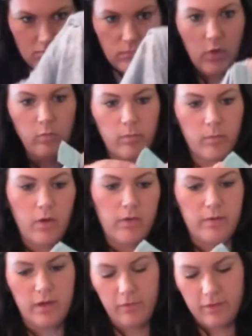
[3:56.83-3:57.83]
Nope. Oh,
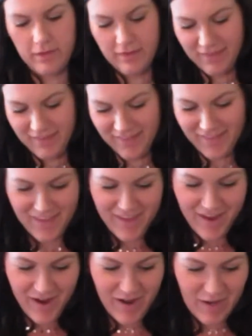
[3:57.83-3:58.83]
here we
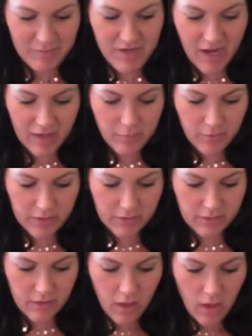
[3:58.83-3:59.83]
go. Nine Britton